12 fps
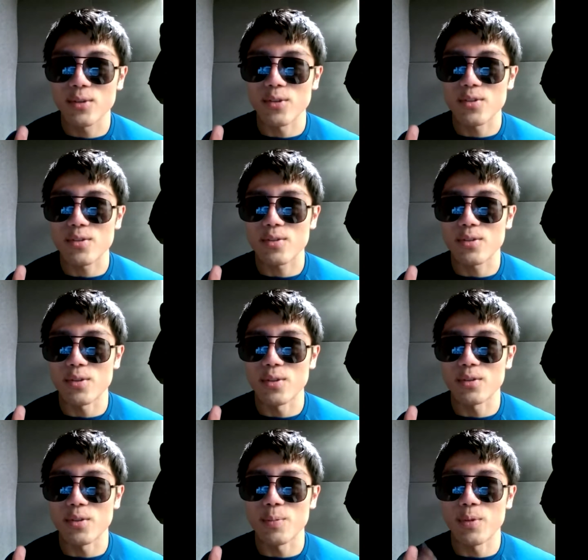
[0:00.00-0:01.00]
to,
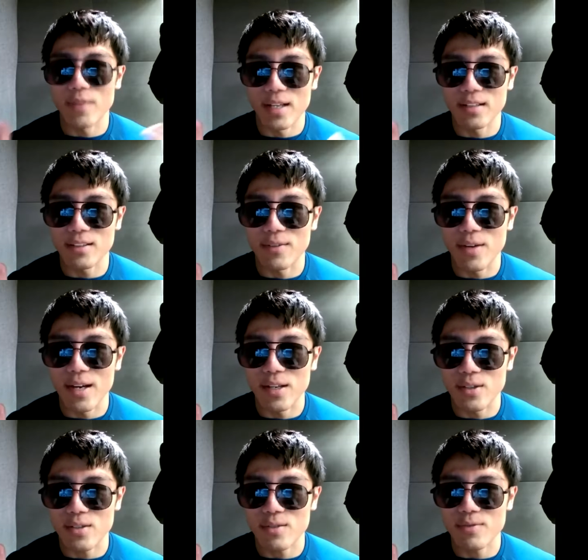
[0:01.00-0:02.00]
to, to prevent a
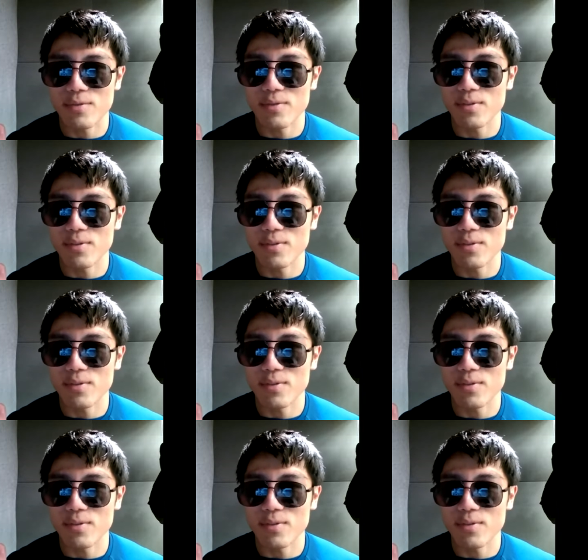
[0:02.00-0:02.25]
virus,